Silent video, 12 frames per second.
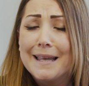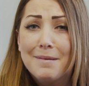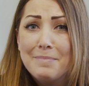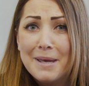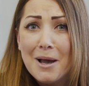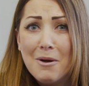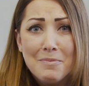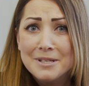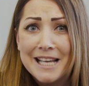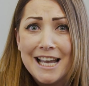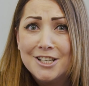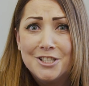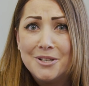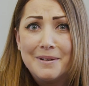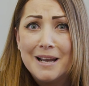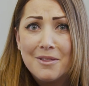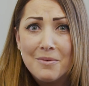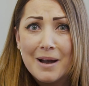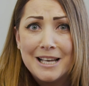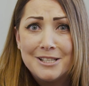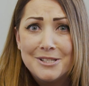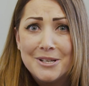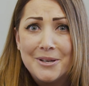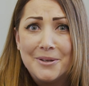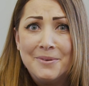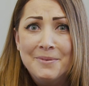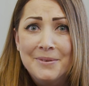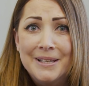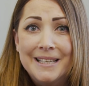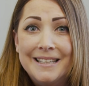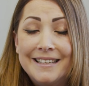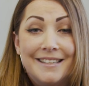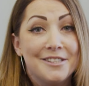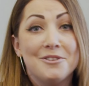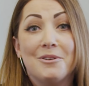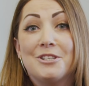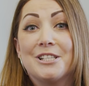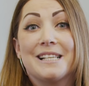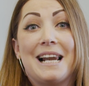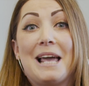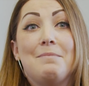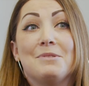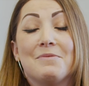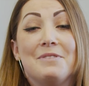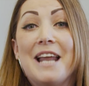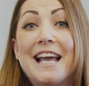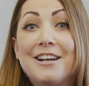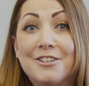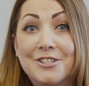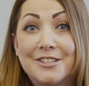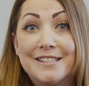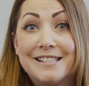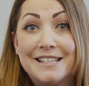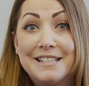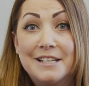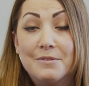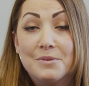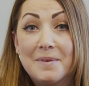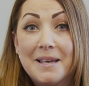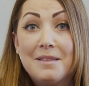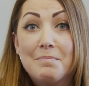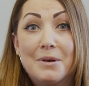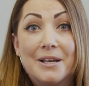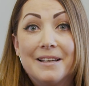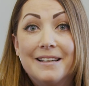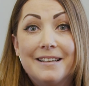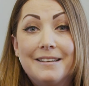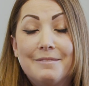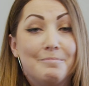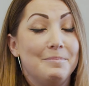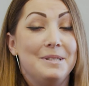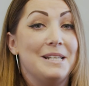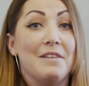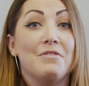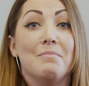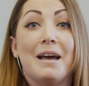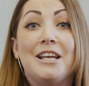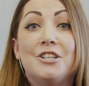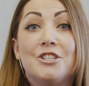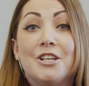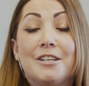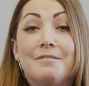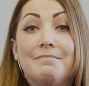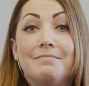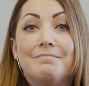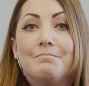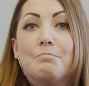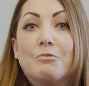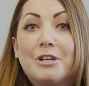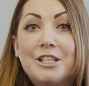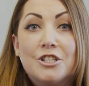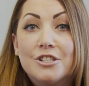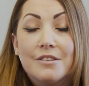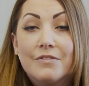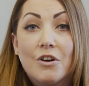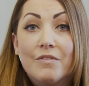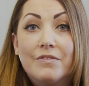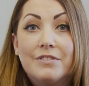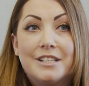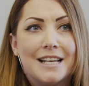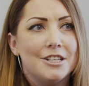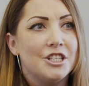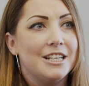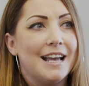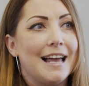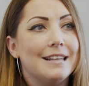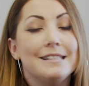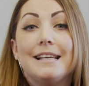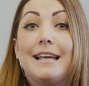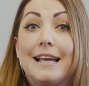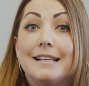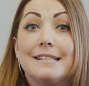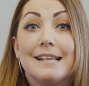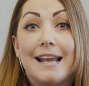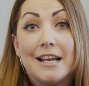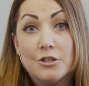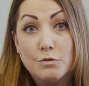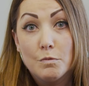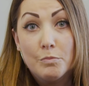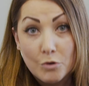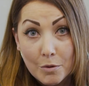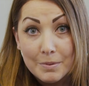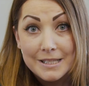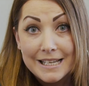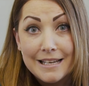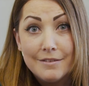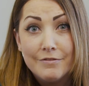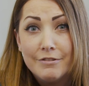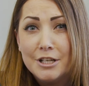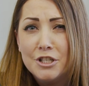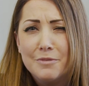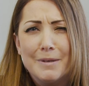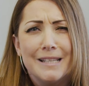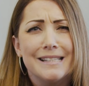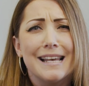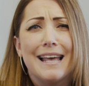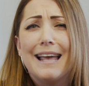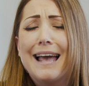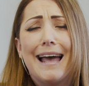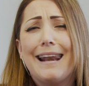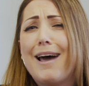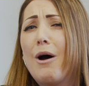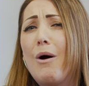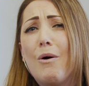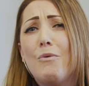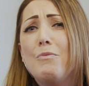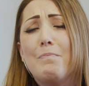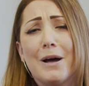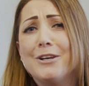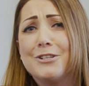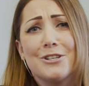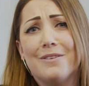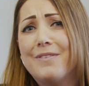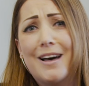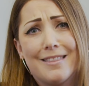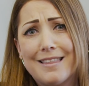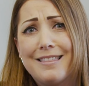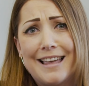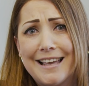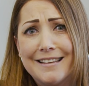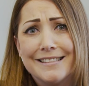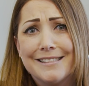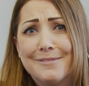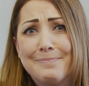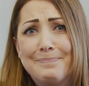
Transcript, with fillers: And PI protects you in other ways too. It's not just claims of negligence it deals with, but defamation, breaches of confidentiality, intellectual property infringement, and a whole bunch of other things.